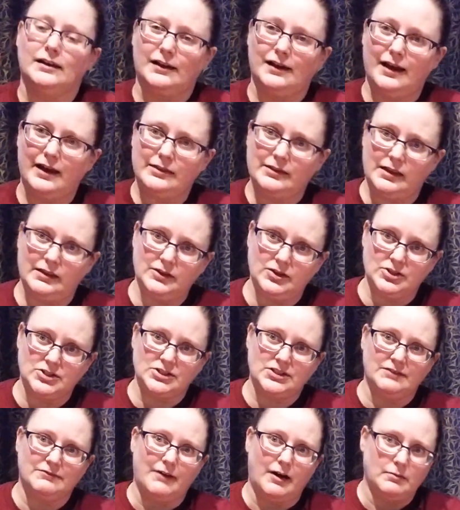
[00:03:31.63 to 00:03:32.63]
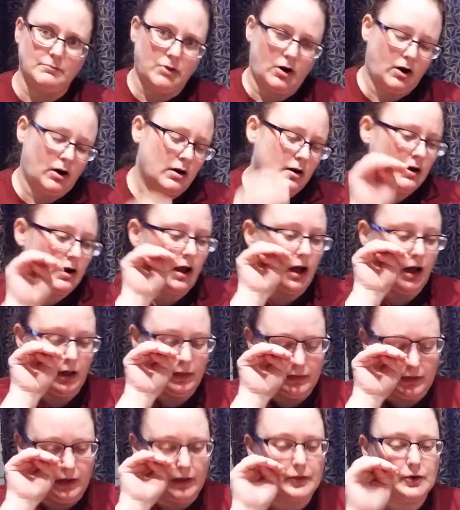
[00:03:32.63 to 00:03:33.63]
and then there's the fun part on
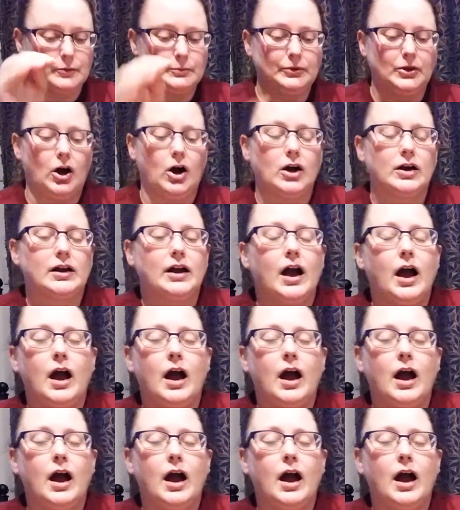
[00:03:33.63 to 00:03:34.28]
the other blog.